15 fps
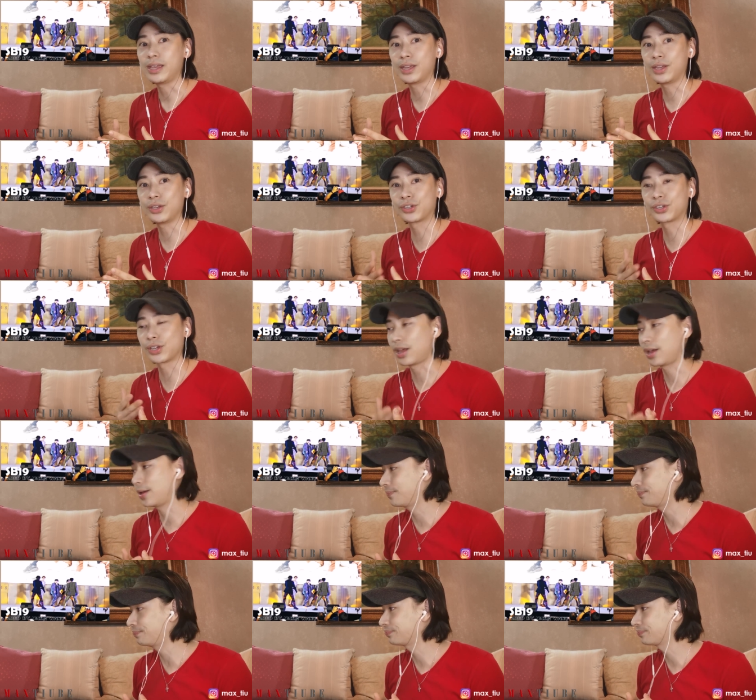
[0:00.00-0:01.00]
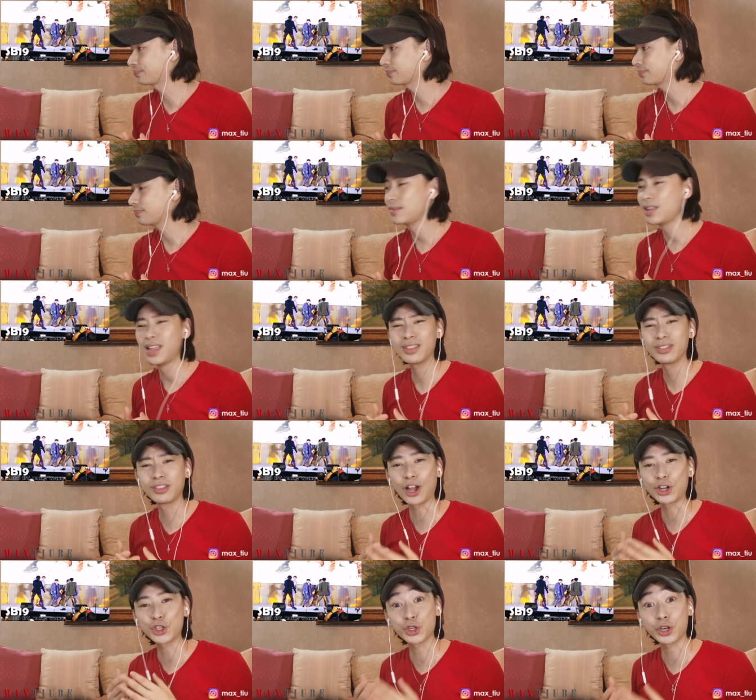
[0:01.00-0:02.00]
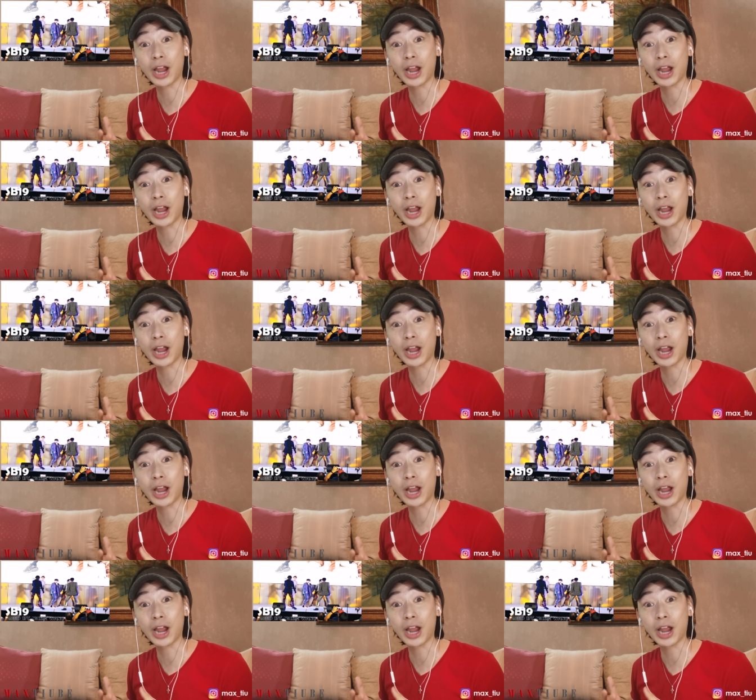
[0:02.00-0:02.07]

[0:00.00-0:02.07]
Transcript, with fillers: is not